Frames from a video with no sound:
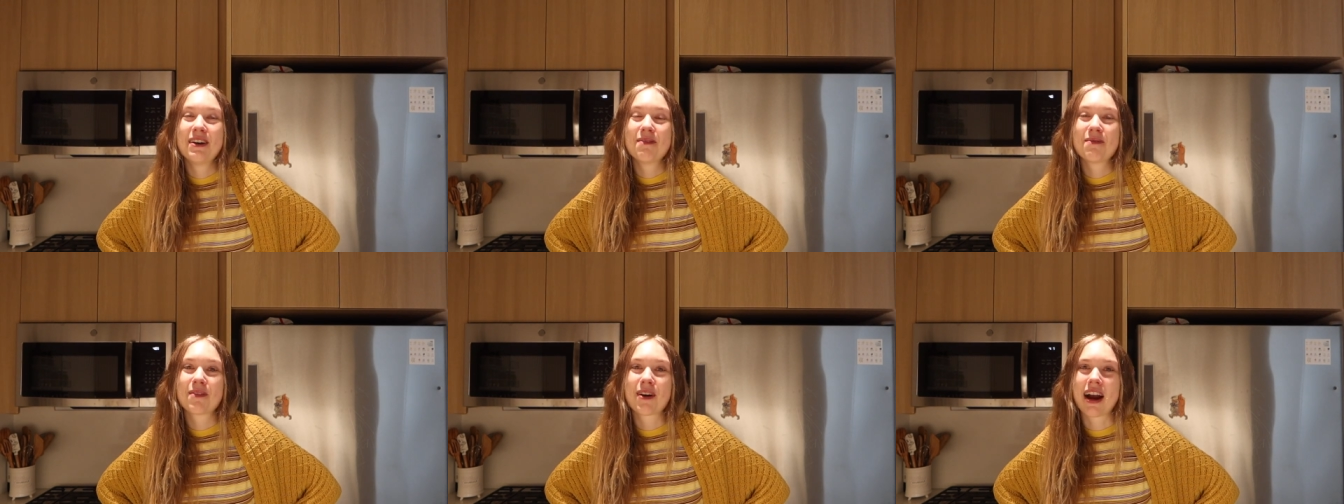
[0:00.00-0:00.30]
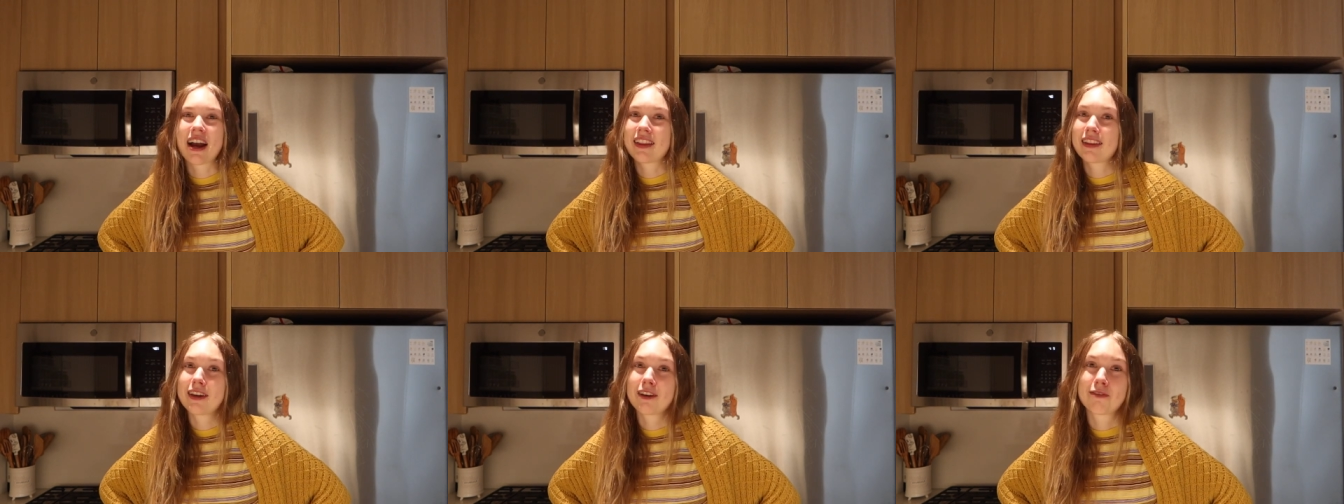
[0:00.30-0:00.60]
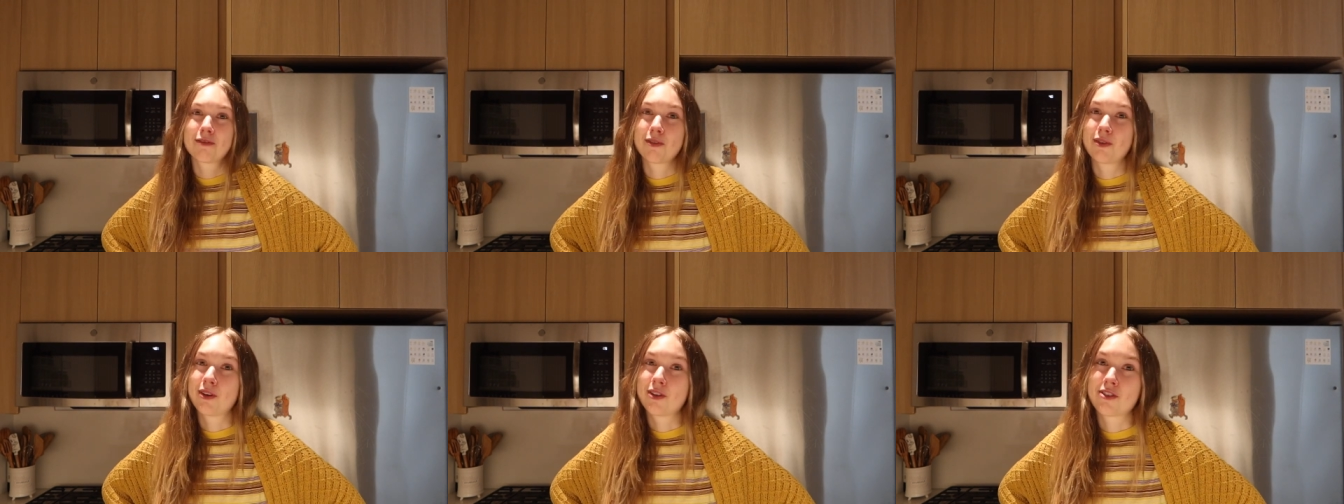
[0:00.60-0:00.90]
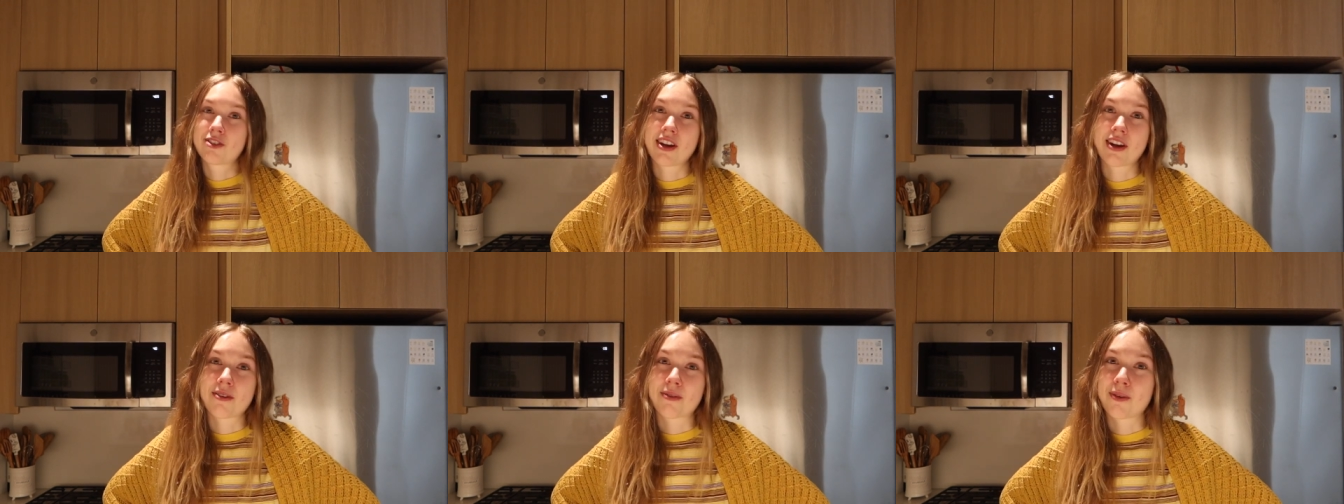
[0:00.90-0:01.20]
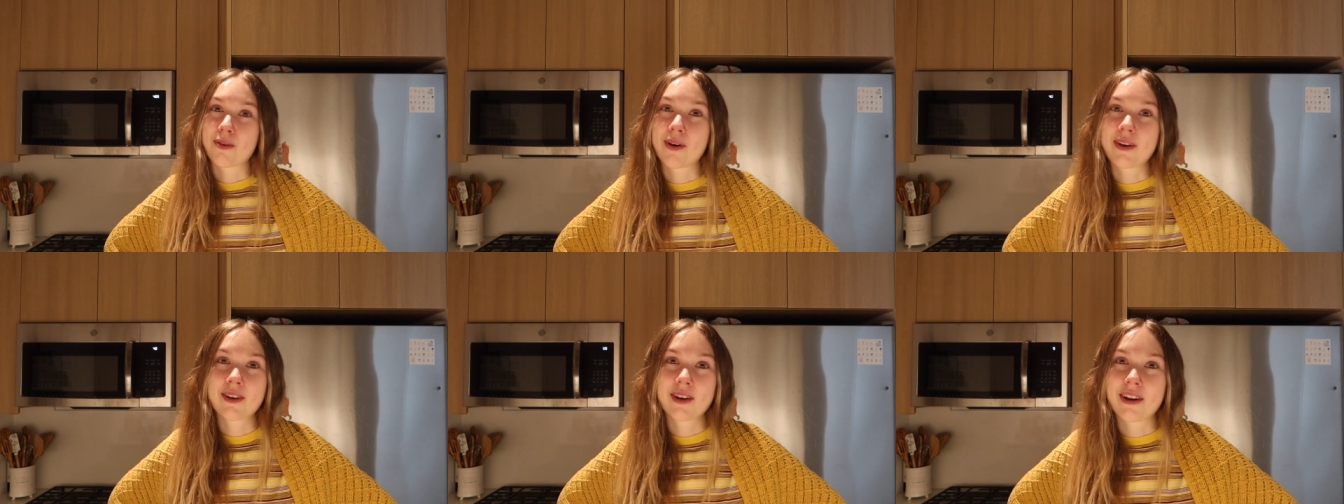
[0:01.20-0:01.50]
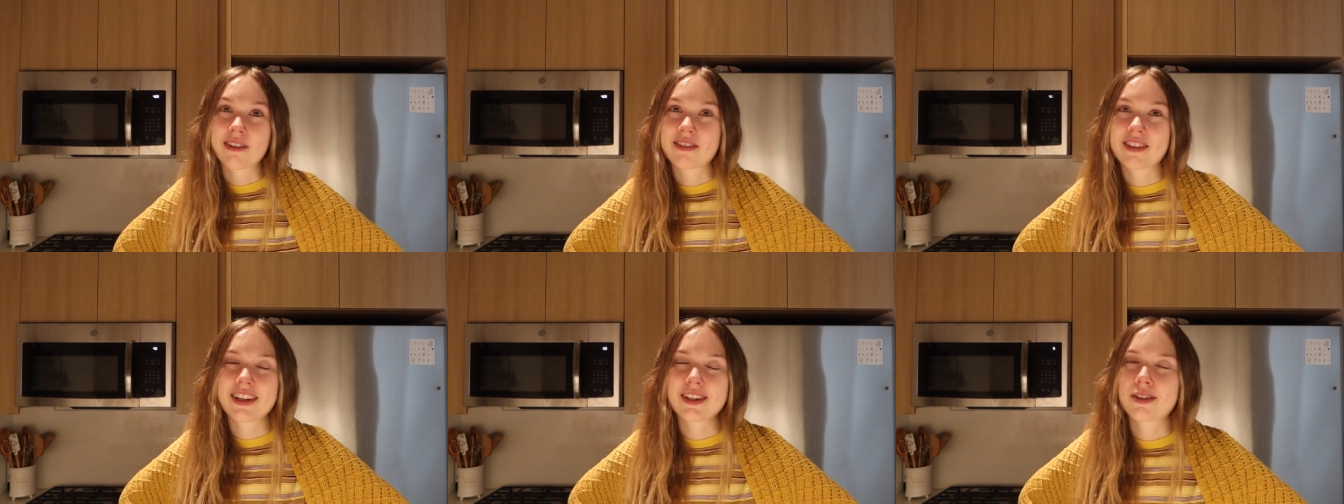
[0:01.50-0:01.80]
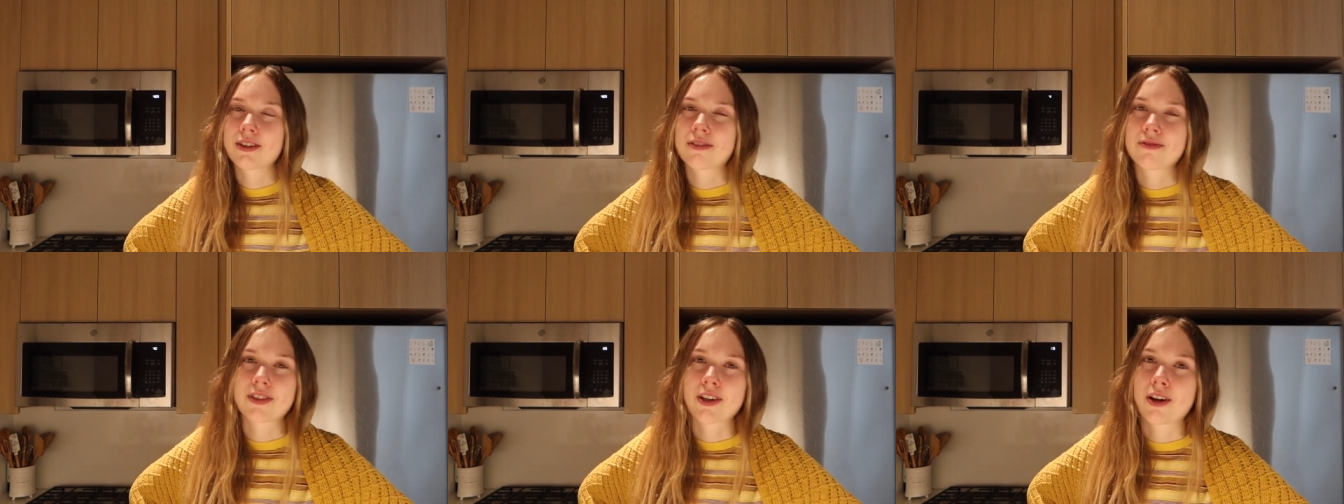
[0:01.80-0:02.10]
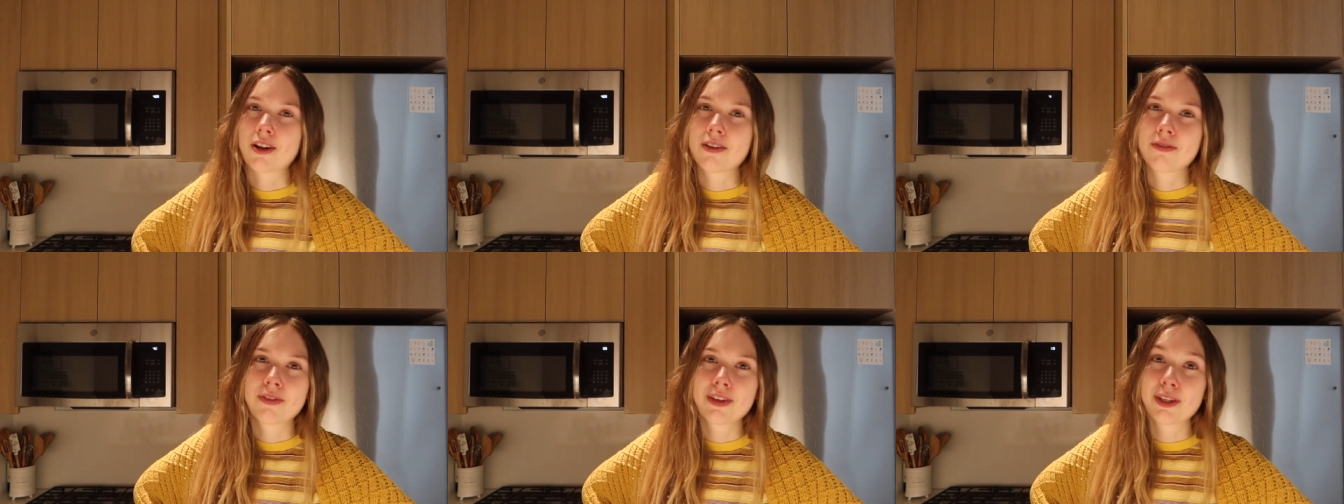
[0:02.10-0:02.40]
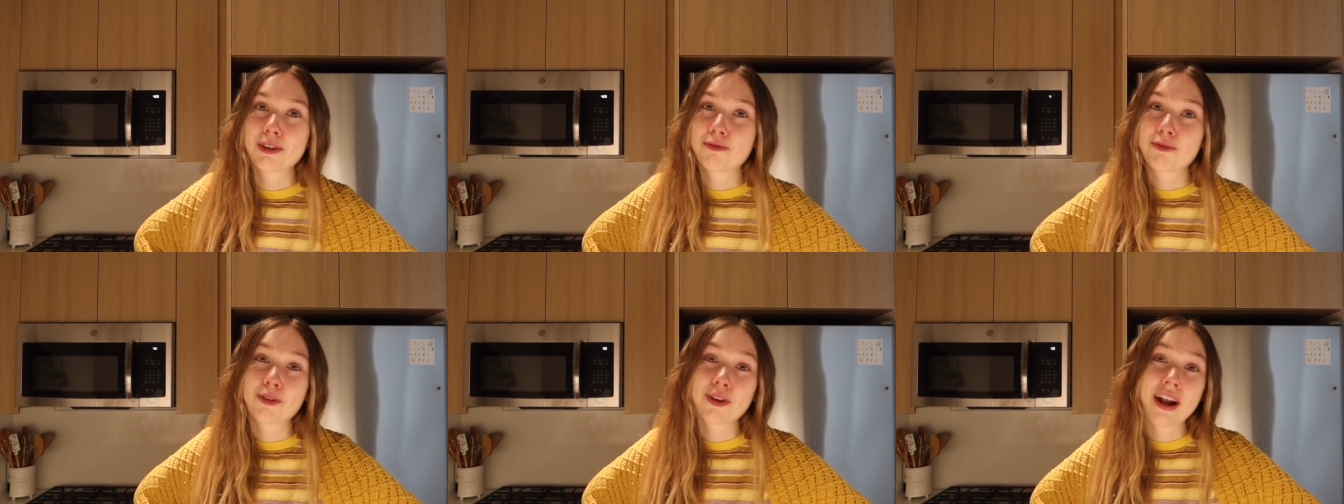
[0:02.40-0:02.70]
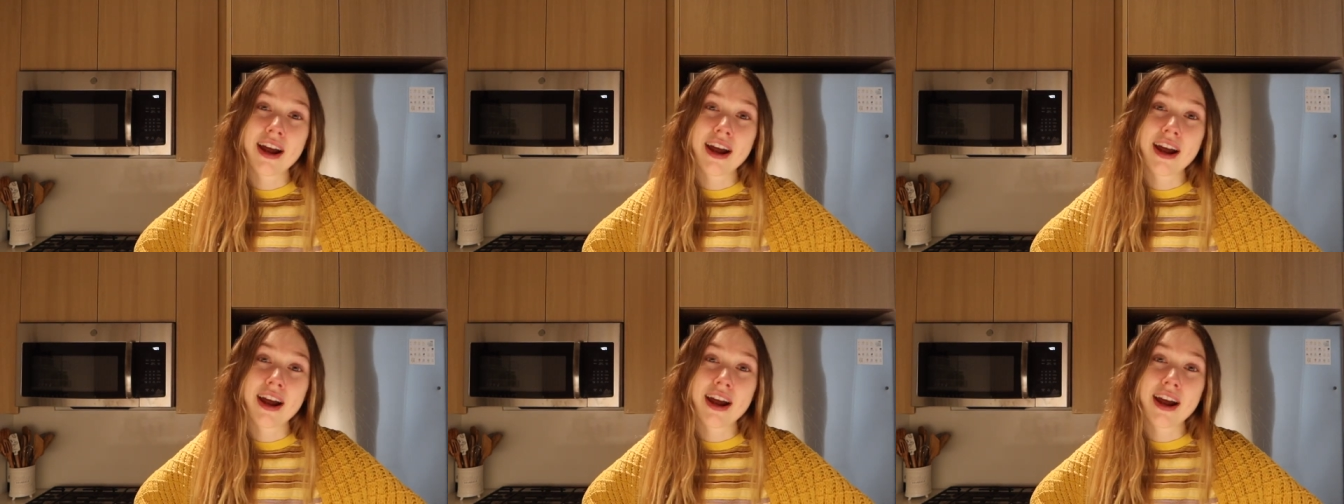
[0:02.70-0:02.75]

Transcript: I like food in general. Why do I, I don't have to call it vegan food.